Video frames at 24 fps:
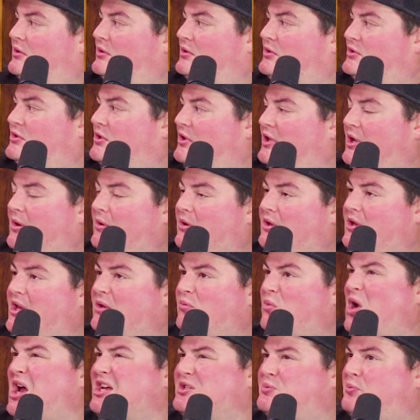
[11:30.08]
So they were,
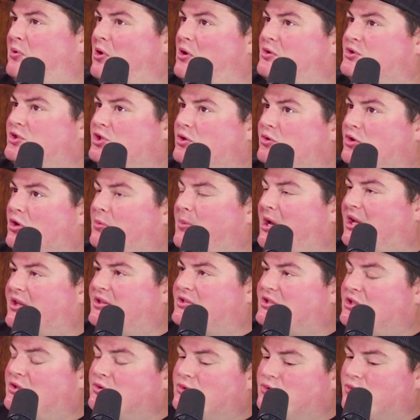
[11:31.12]
and Ross Perot Jr. bought
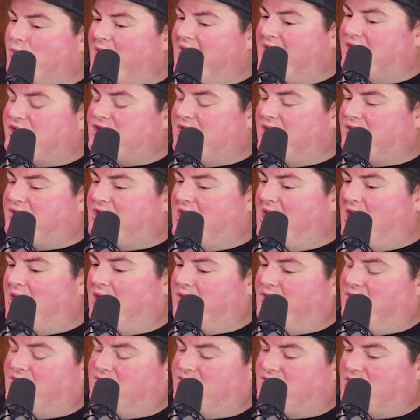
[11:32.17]
this huge ranch out there
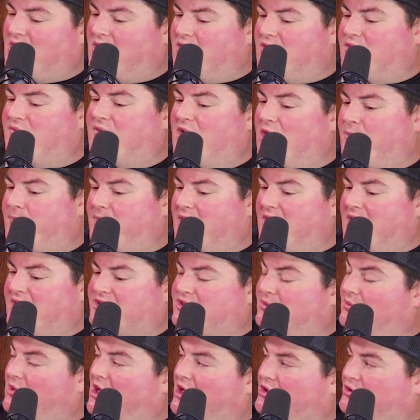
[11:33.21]
and then started developing like
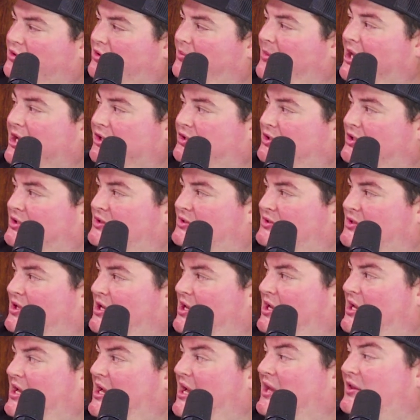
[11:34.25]
some luxury mansions.
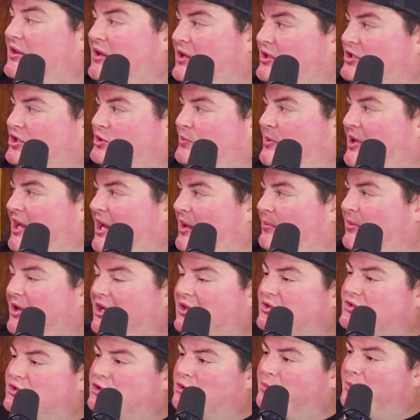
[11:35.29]
And then it just became like
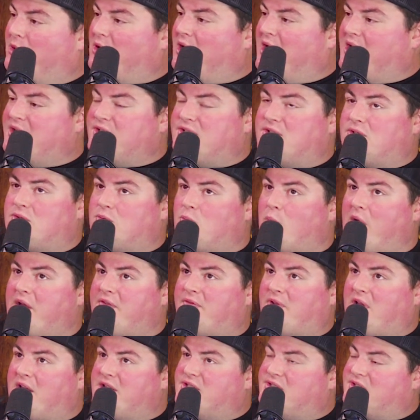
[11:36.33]
a super nice white flight